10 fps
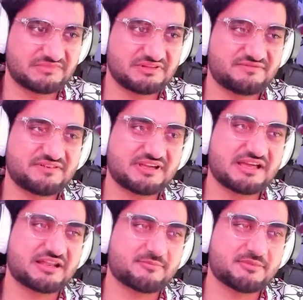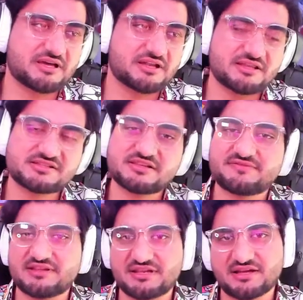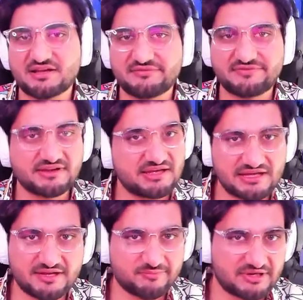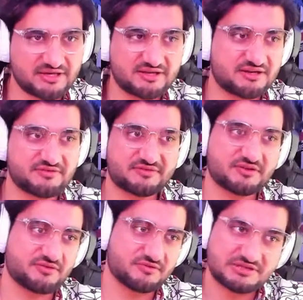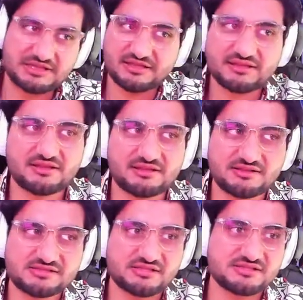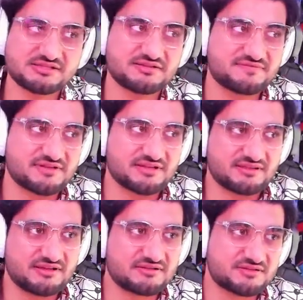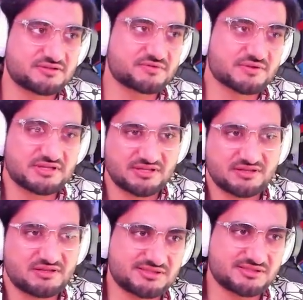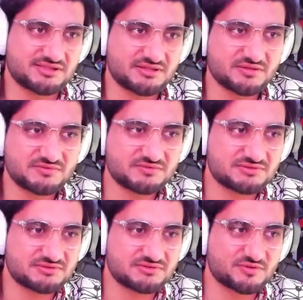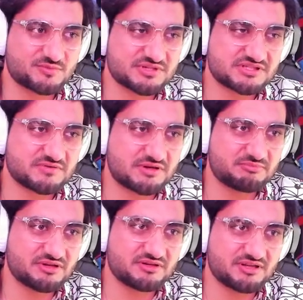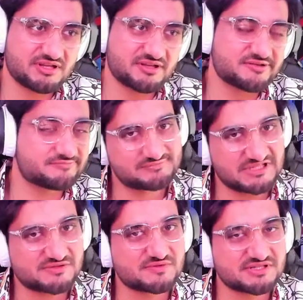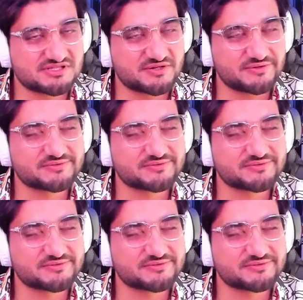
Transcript: Forget about it. He's definitely not going to forget about it after you say stuff like that to a kid. You know? Don't press the red button, kid. That's what he's doing.